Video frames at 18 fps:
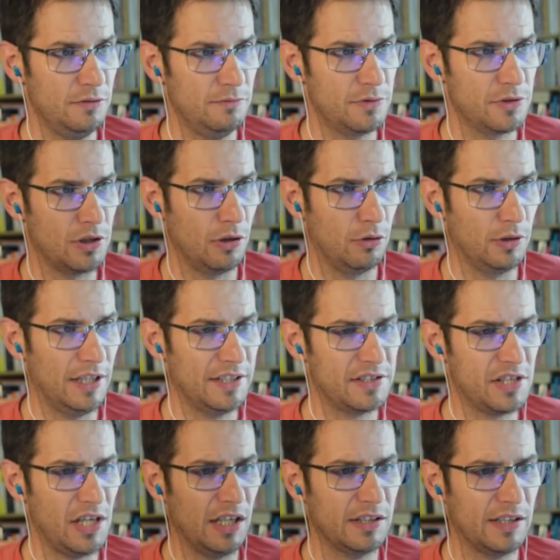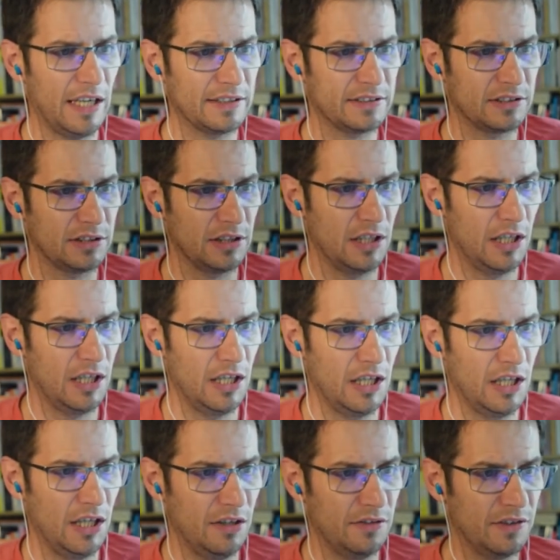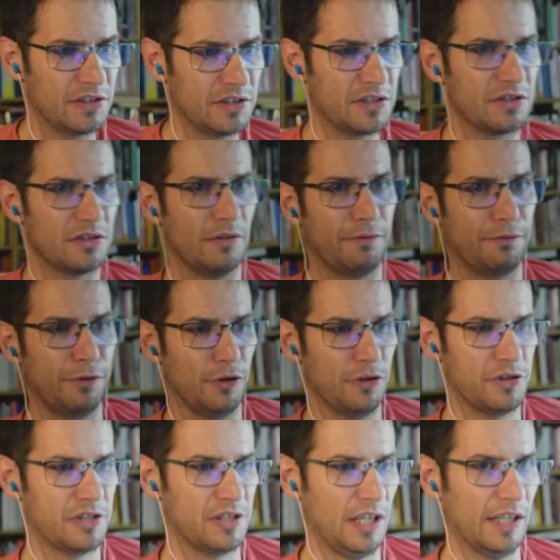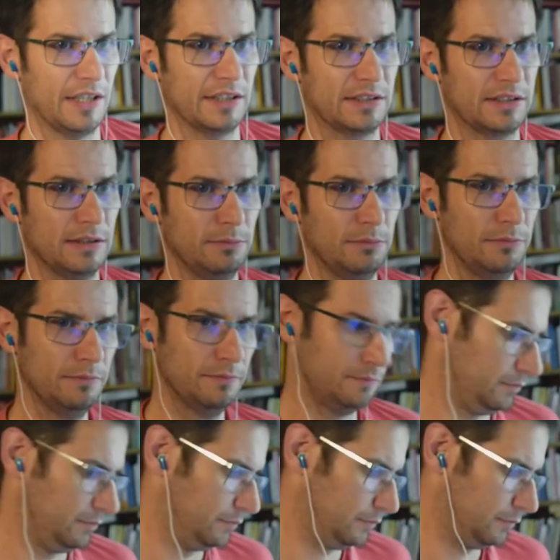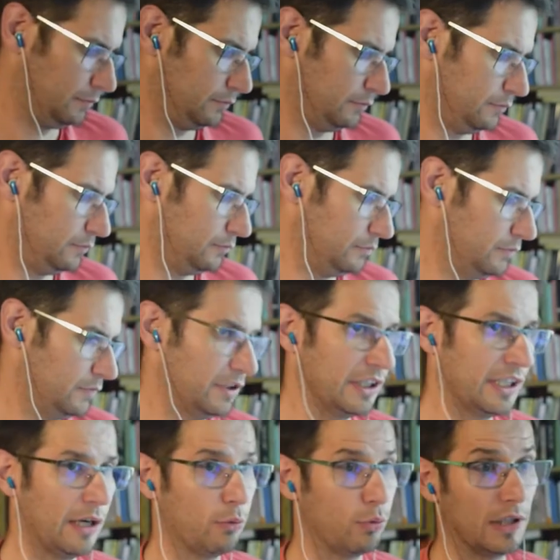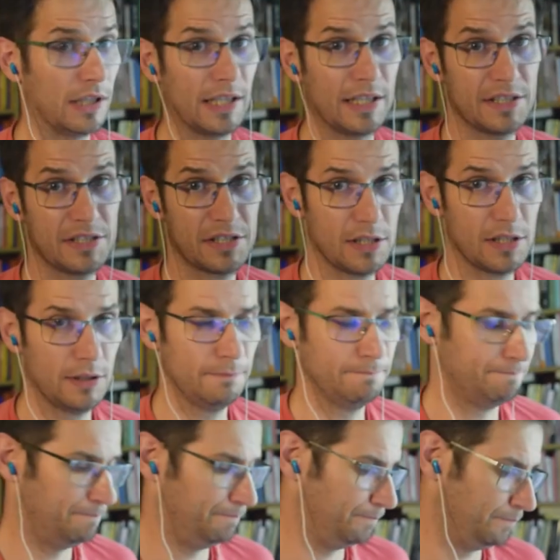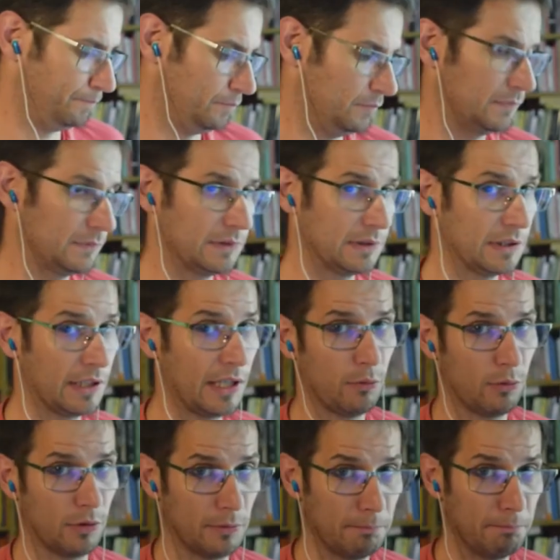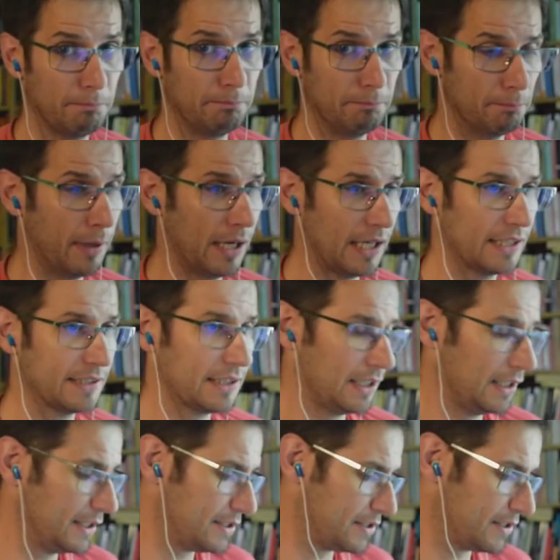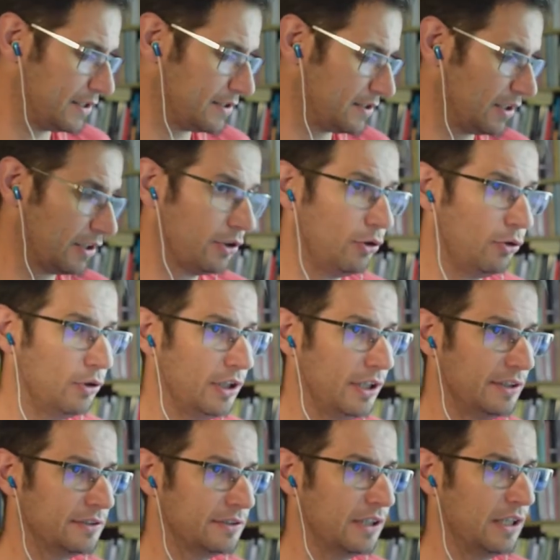So let's say that this is the first item in our list, in our bullet list, as I call it.